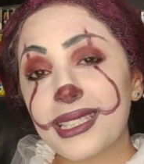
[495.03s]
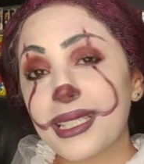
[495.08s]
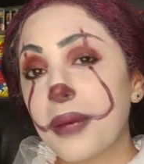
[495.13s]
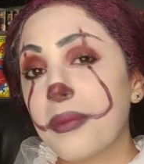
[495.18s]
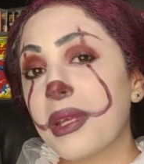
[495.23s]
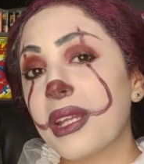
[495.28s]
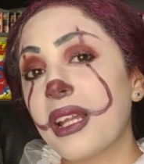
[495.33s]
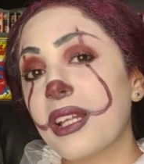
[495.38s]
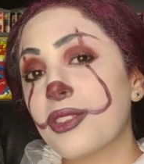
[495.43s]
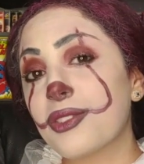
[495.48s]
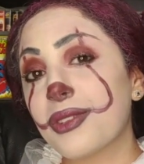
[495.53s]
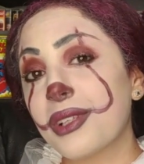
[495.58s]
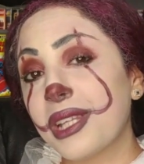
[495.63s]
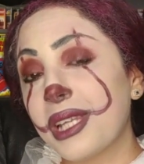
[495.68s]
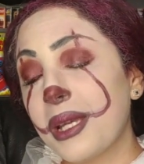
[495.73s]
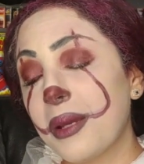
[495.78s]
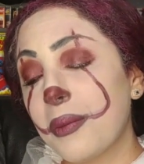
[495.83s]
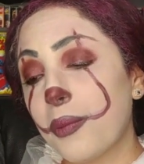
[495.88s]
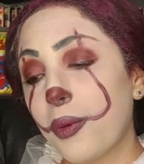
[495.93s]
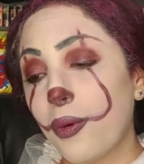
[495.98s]
Something that's
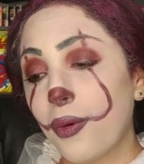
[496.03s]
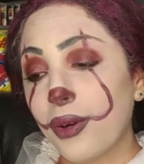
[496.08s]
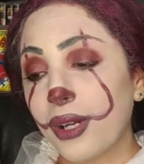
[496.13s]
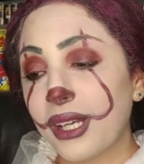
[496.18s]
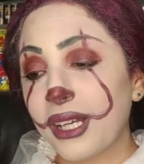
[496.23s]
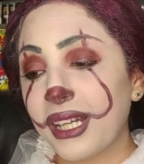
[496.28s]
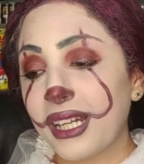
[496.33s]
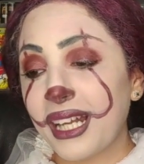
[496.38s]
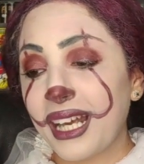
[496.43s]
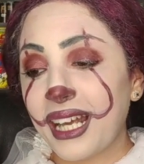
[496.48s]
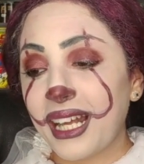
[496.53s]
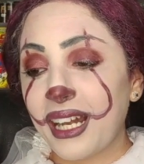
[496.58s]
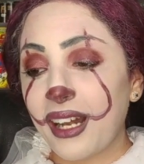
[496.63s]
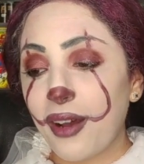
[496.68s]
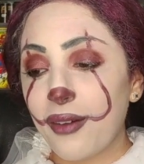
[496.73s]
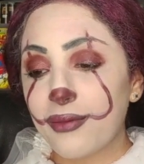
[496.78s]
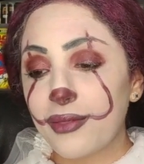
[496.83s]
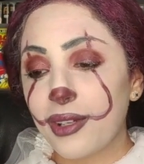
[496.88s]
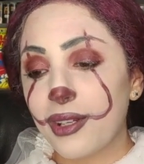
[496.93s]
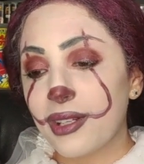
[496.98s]
really important, and
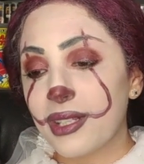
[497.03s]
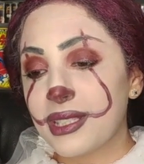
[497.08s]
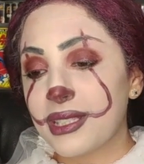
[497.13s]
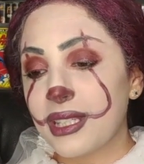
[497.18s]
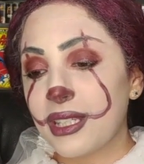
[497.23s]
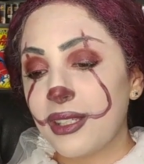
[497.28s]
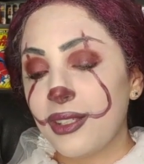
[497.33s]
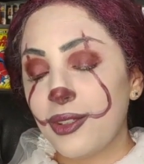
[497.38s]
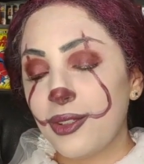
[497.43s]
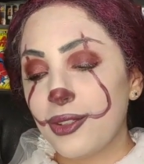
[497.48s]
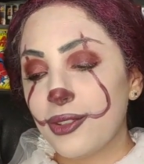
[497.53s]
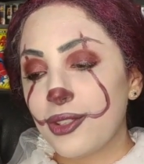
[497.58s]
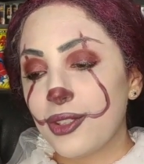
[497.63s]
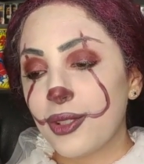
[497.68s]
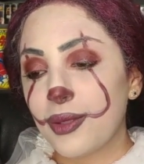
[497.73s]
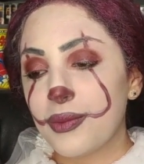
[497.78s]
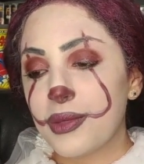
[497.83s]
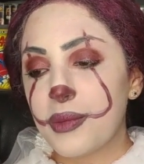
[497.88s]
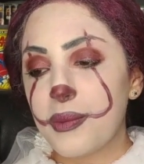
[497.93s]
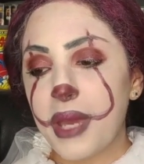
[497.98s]
I've noticed that
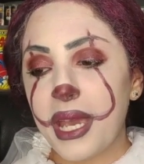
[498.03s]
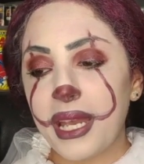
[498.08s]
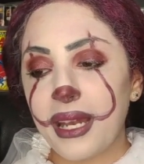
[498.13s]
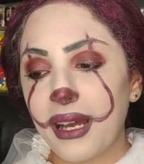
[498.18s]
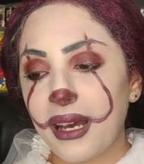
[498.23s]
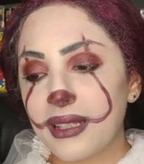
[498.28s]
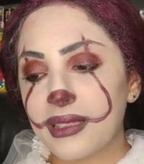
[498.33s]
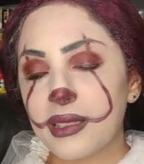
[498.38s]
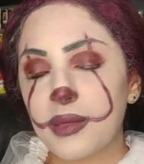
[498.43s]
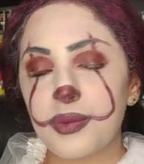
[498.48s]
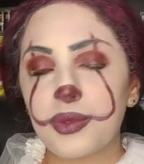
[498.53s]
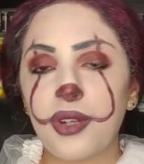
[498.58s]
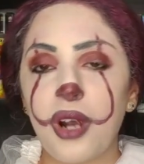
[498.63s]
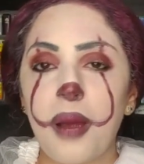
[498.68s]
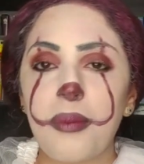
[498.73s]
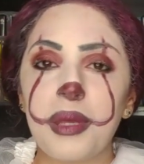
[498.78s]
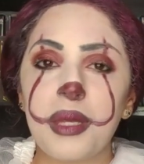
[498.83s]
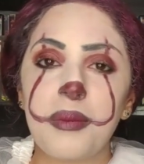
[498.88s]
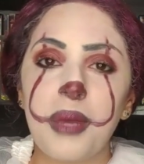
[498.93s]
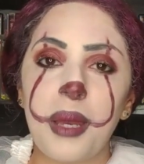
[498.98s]
YouTube's been
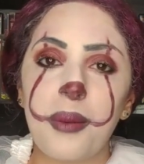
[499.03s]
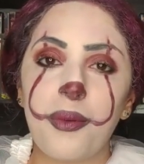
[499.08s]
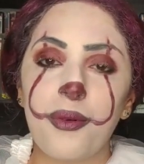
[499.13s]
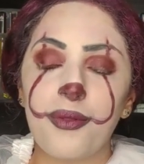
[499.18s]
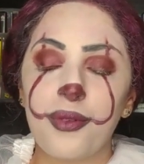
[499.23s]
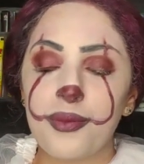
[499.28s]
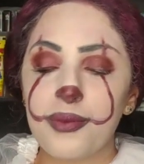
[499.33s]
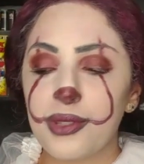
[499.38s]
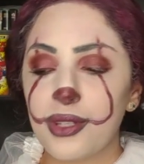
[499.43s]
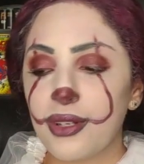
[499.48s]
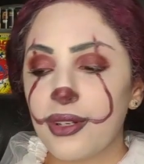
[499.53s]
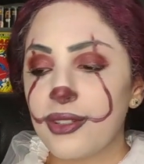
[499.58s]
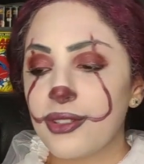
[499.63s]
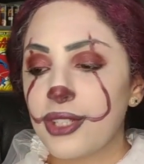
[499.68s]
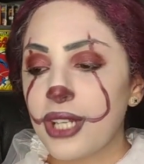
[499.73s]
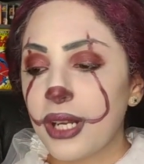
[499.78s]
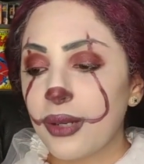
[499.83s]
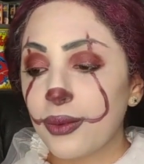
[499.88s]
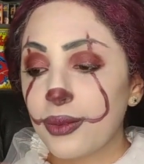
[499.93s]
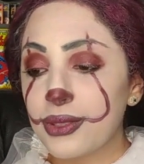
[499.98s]
unsubscribing people from certain
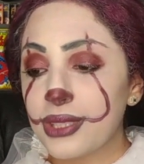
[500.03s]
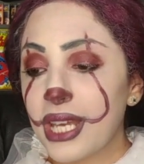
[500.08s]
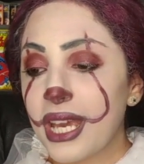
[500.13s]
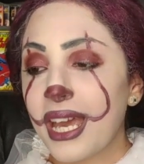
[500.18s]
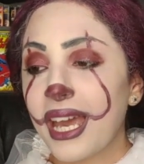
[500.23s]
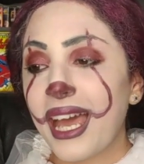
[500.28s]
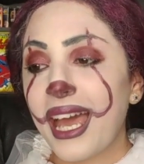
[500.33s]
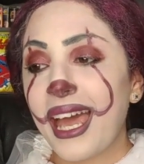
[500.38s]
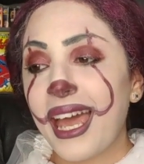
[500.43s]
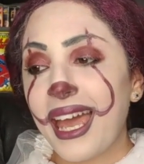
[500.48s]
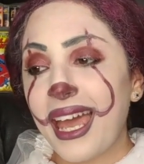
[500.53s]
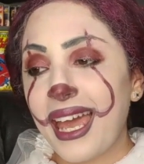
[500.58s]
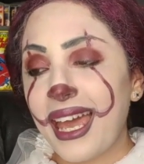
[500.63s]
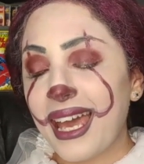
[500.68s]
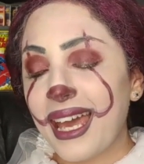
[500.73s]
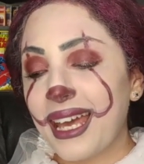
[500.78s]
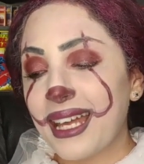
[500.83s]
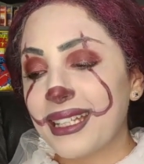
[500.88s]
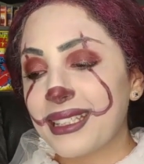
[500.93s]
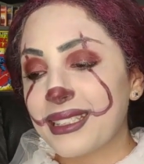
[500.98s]
channels,
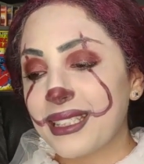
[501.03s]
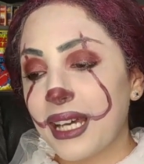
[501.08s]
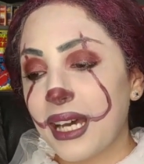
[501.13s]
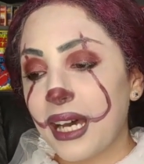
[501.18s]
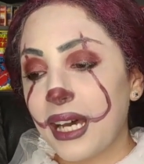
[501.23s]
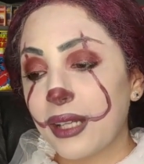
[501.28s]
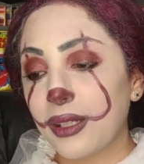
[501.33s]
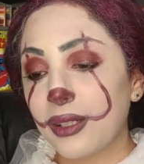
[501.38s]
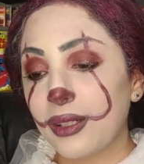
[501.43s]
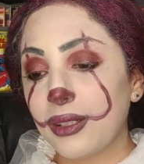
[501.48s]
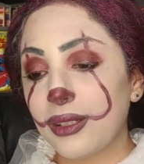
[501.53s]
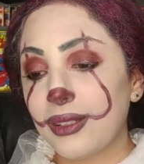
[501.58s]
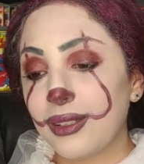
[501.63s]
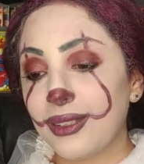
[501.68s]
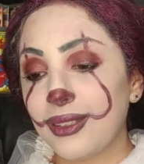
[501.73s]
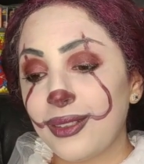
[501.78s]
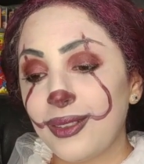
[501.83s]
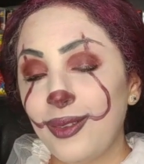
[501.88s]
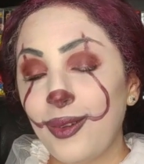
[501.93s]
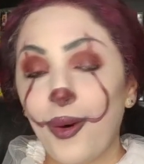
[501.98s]
and
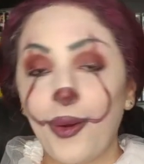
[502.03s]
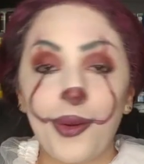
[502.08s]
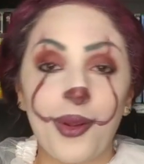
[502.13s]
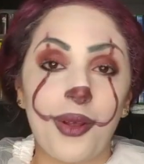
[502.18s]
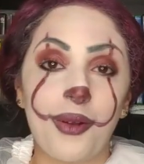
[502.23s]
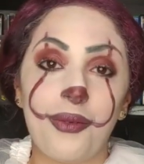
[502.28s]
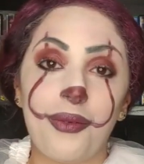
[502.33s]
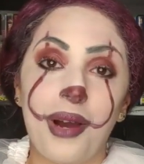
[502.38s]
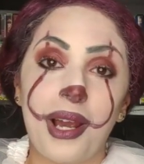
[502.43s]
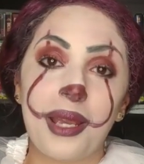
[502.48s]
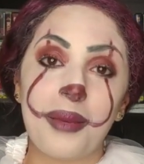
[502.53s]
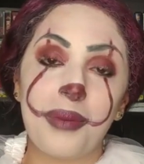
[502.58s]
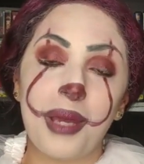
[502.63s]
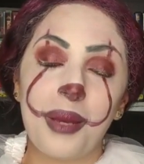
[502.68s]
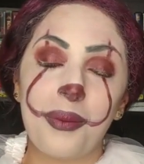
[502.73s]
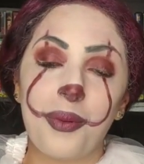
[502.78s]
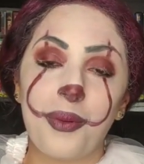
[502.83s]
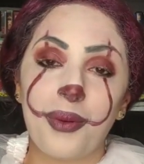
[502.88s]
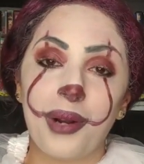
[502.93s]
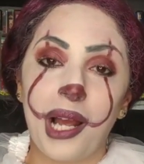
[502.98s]
not notifying
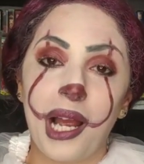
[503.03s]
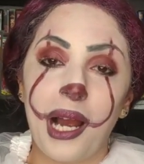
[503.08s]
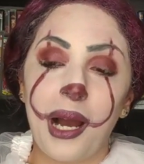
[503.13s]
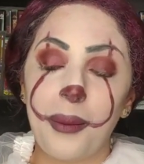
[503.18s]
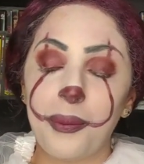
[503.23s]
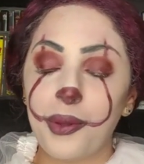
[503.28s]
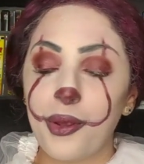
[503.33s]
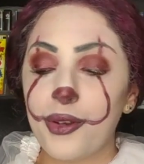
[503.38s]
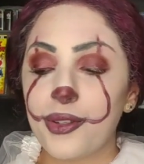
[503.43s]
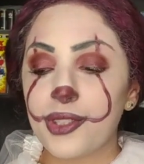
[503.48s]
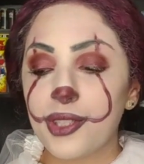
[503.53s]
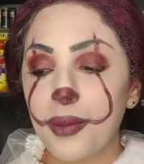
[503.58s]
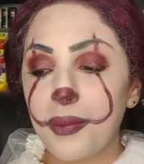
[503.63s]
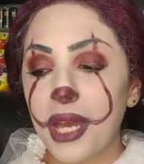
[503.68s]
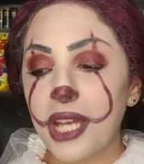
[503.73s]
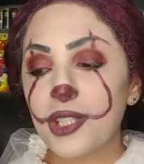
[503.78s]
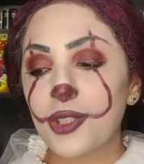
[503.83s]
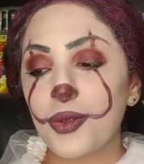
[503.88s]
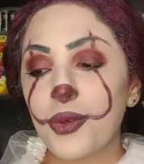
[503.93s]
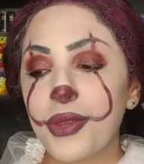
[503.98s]
people when I upload. So
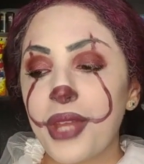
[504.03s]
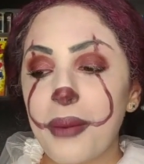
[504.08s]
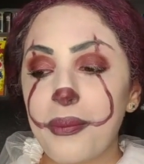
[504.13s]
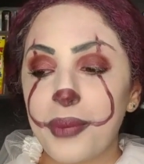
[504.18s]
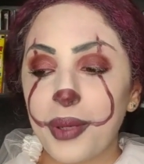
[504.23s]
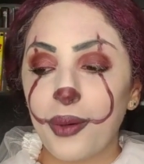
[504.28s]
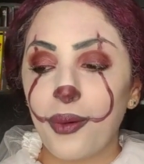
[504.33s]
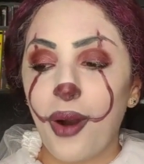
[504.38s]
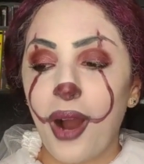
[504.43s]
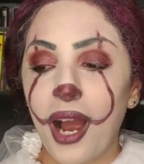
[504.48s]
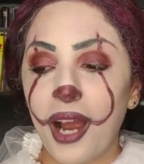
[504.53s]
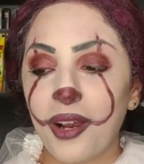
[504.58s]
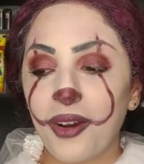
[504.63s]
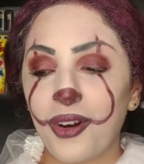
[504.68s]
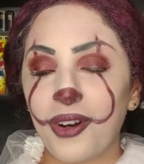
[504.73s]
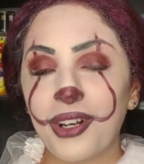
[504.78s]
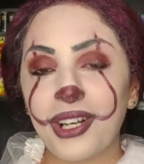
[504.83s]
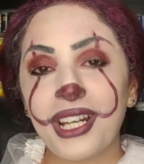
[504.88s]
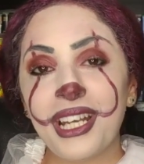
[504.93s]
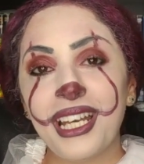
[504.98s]
make sure that bell
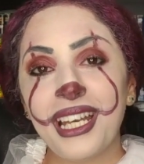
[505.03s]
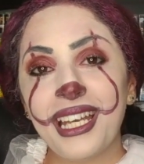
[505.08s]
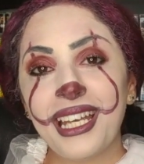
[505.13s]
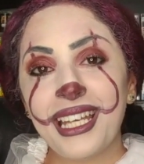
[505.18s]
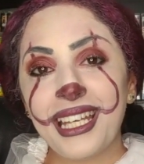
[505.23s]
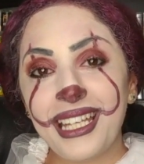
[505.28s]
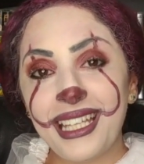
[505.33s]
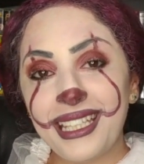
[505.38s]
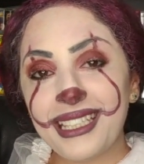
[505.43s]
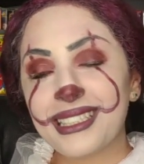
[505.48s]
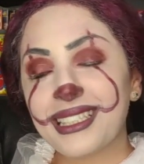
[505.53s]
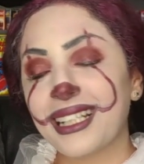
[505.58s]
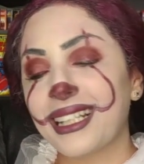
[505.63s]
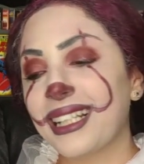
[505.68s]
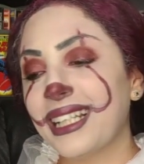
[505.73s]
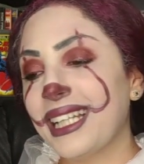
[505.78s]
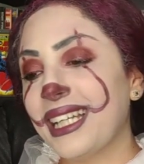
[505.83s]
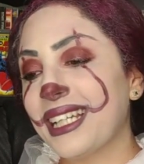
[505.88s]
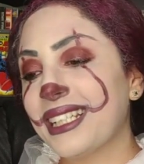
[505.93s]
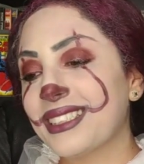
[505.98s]
icon is
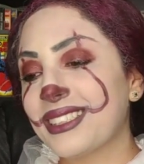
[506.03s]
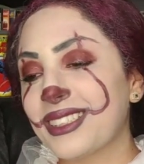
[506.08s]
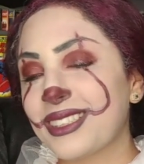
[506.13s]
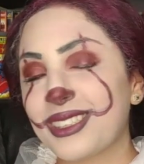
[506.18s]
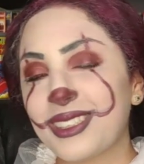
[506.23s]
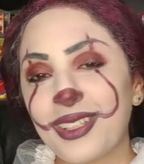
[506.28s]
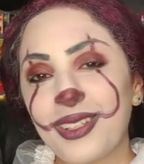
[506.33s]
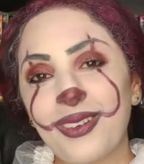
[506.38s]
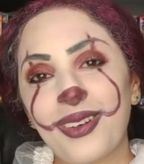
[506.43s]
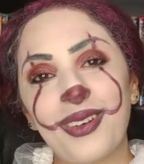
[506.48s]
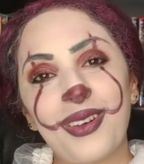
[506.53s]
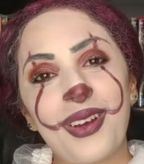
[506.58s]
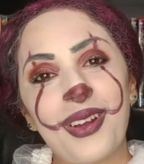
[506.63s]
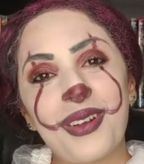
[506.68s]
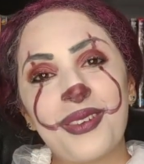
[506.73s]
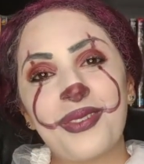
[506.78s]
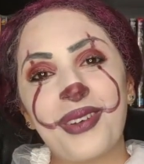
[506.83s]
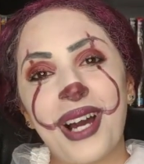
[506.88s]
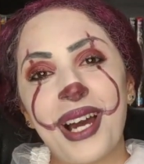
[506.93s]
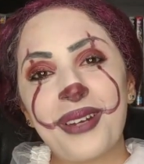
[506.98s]
clicked so you're
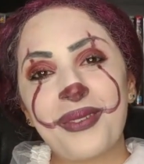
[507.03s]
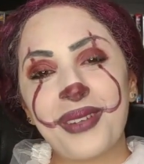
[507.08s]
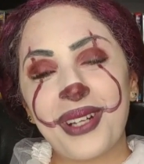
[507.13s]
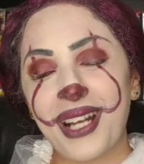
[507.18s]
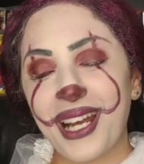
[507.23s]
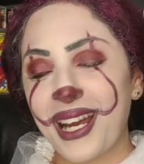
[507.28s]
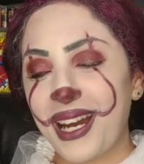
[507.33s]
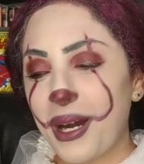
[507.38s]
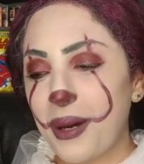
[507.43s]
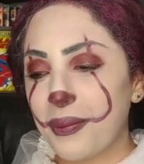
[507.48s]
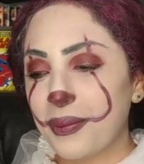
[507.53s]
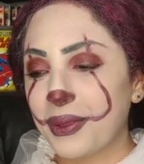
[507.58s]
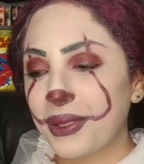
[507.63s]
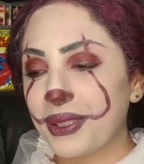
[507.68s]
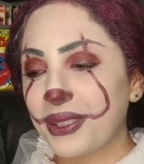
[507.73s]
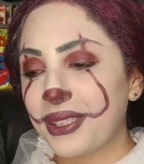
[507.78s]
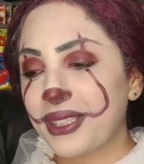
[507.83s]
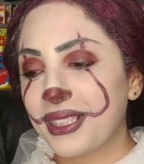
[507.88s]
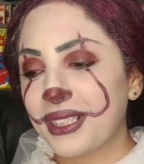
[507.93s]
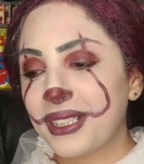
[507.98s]
notified when I
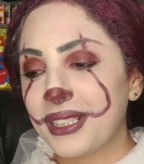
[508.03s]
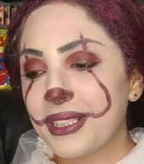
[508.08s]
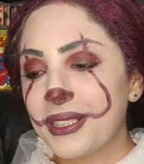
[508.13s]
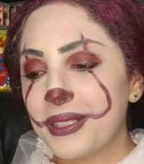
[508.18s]
upload.